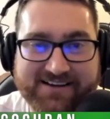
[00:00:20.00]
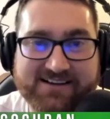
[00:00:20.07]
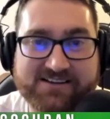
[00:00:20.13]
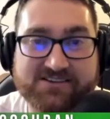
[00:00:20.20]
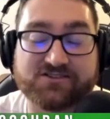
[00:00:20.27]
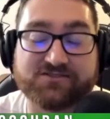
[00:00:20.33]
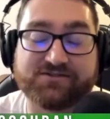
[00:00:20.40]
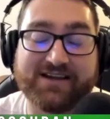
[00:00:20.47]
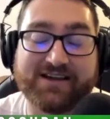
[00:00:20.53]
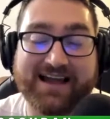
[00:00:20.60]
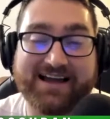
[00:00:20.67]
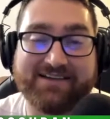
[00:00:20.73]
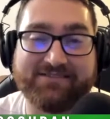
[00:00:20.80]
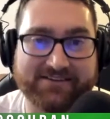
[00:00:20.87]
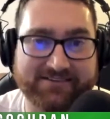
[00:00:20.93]
So if you
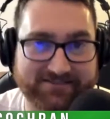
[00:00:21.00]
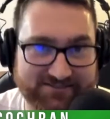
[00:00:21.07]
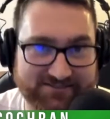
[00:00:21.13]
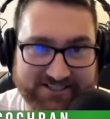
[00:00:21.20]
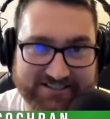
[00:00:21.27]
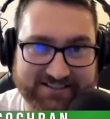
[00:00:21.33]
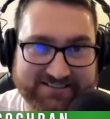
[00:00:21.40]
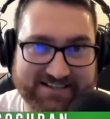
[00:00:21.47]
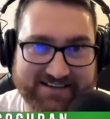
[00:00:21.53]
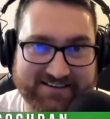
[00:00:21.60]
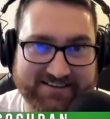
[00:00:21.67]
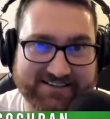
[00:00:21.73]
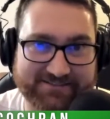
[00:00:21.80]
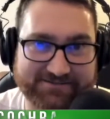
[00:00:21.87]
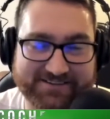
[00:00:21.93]
haven't, check us out
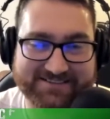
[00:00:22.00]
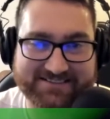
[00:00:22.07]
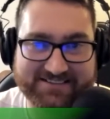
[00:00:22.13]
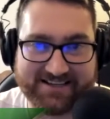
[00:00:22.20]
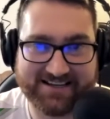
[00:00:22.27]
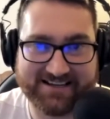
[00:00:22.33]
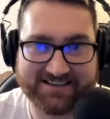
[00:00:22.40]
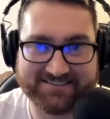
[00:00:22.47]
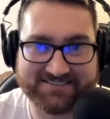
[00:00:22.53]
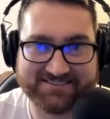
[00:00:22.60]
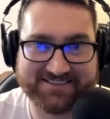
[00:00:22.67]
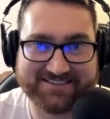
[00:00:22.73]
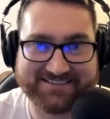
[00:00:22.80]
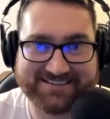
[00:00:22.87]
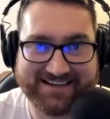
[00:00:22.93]
at
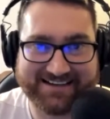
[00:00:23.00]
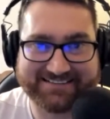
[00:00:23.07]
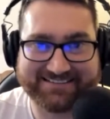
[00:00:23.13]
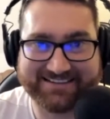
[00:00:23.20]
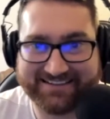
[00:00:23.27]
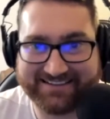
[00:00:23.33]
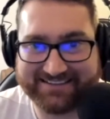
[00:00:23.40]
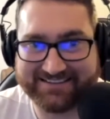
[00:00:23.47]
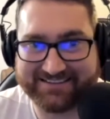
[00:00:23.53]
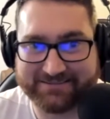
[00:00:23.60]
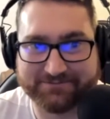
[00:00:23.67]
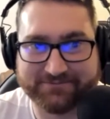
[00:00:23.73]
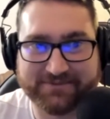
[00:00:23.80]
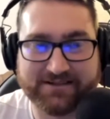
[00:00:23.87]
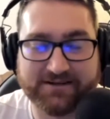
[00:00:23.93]

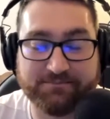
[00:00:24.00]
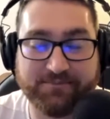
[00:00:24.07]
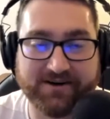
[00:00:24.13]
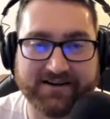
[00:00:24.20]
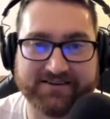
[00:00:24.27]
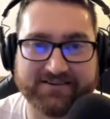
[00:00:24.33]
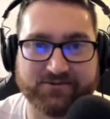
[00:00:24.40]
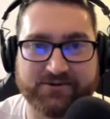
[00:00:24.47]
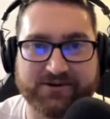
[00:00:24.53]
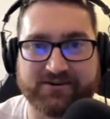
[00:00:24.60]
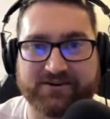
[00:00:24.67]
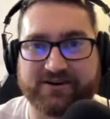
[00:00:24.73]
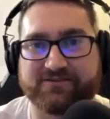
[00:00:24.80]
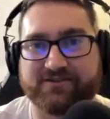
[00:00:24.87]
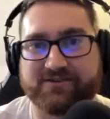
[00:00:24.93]
dfsdads.com. But we are
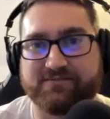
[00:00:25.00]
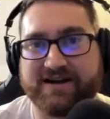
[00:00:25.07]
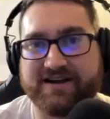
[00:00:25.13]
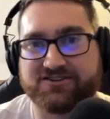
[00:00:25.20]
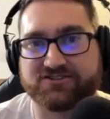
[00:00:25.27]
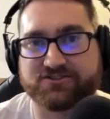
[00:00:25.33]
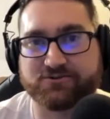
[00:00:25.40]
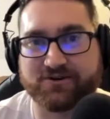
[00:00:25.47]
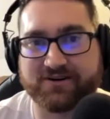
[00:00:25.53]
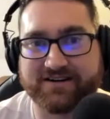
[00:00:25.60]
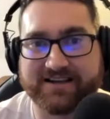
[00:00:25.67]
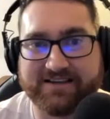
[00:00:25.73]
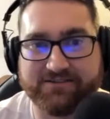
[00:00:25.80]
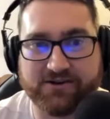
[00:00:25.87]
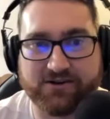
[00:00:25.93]
here for the major. So we're going to
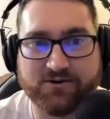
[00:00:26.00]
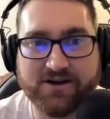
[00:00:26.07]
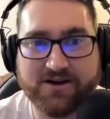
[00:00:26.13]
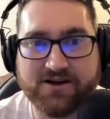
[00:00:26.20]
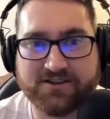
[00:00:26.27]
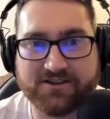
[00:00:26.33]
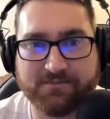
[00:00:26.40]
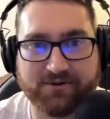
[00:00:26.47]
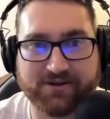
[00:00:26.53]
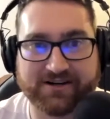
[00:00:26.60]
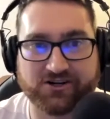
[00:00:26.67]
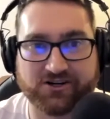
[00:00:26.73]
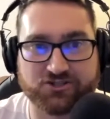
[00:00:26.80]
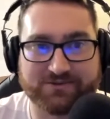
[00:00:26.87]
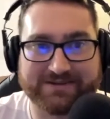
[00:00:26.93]
give you the
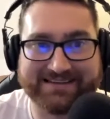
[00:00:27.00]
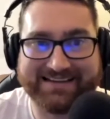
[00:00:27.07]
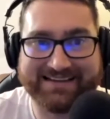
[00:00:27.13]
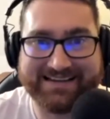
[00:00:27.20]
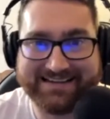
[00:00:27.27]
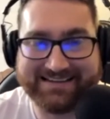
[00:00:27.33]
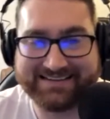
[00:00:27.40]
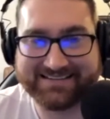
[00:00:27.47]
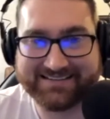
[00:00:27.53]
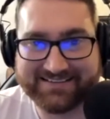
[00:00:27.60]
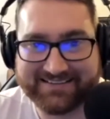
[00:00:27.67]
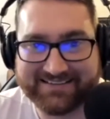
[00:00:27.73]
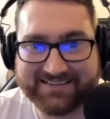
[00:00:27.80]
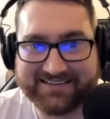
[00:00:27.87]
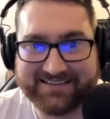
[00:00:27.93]
players we like,
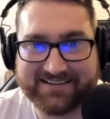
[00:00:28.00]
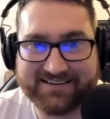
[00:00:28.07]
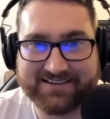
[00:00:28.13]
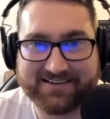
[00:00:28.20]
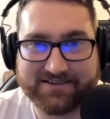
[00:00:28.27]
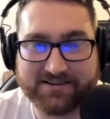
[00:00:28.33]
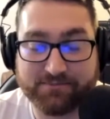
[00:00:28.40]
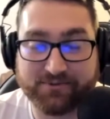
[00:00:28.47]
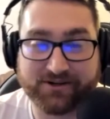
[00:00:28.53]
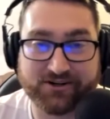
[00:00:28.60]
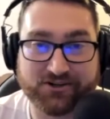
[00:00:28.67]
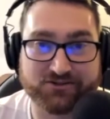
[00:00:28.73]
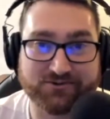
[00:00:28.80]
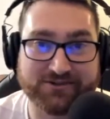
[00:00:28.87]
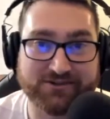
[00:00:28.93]
the
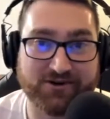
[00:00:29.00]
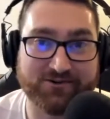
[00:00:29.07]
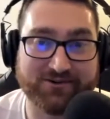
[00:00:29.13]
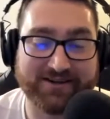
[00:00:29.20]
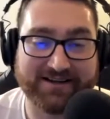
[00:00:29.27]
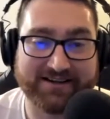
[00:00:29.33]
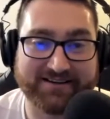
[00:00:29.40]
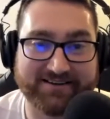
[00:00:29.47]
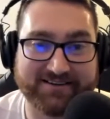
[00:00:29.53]
players we don't like,